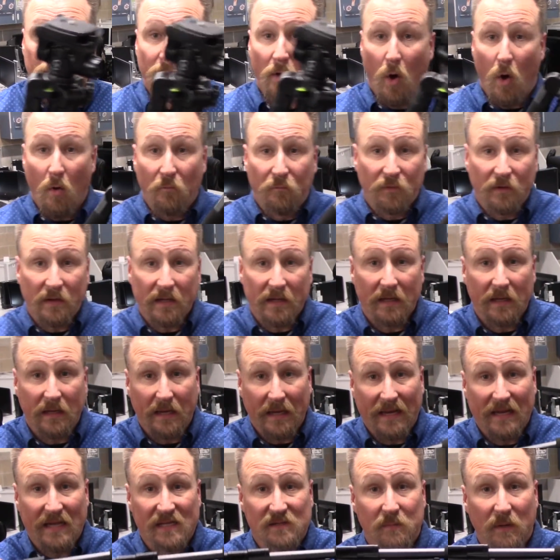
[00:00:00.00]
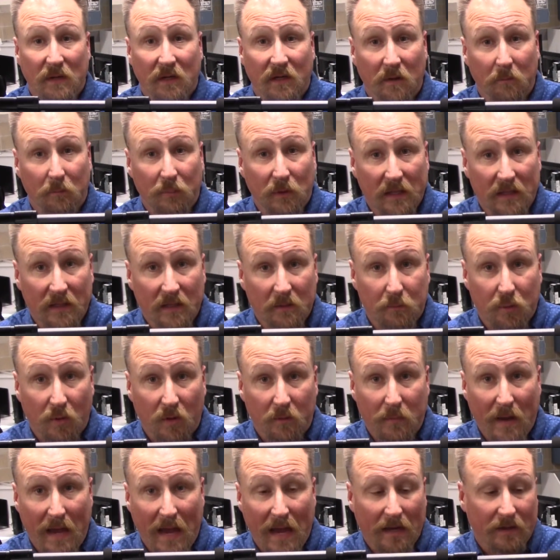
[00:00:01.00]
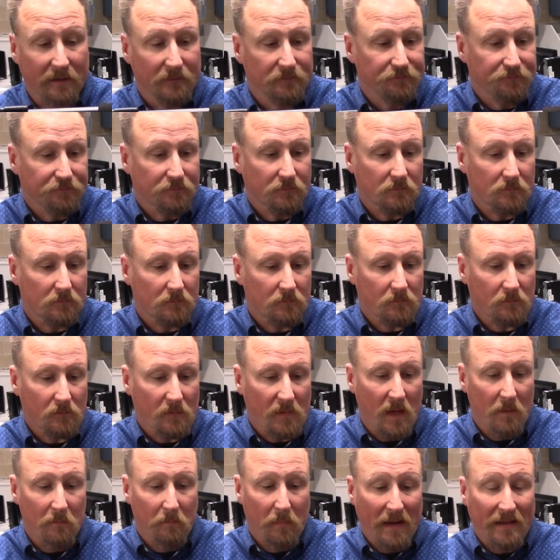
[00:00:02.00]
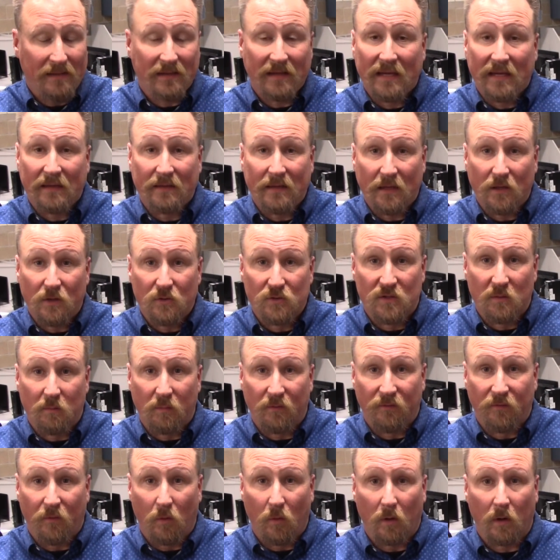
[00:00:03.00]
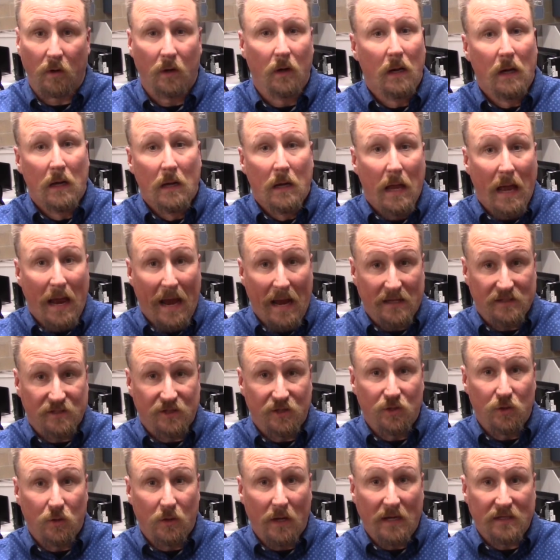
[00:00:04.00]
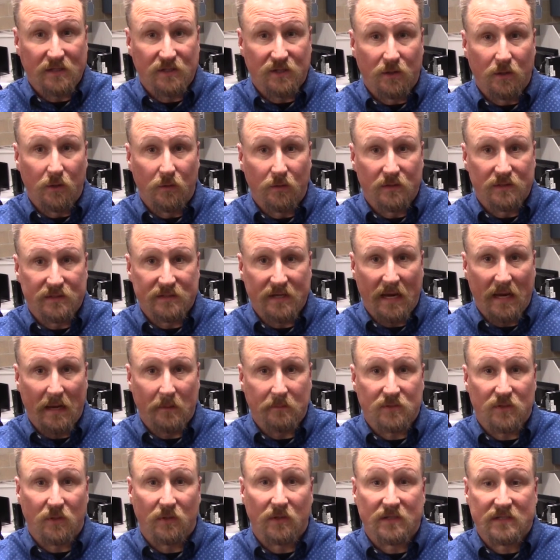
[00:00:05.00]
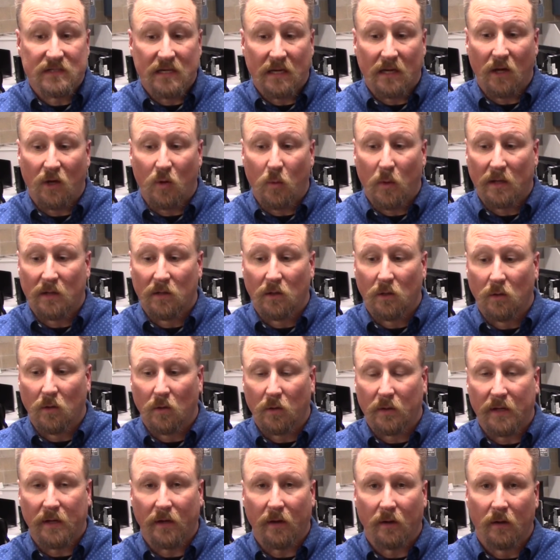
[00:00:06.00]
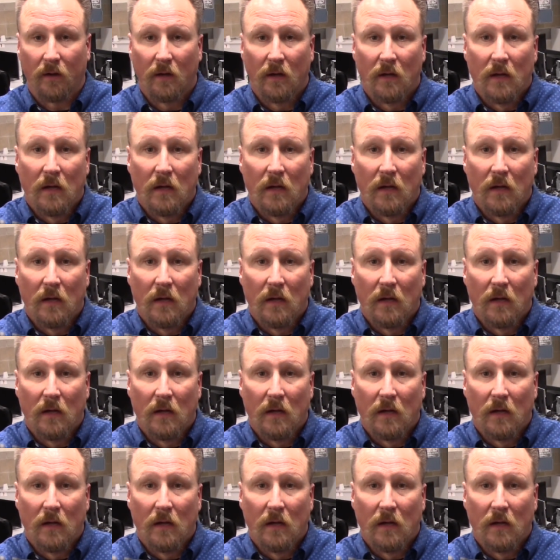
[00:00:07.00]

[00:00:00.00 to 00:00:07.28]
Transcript: Hopefully it has been completely put back by the kid that used it before, asking you guys to do the same. So let's take a quick little look here.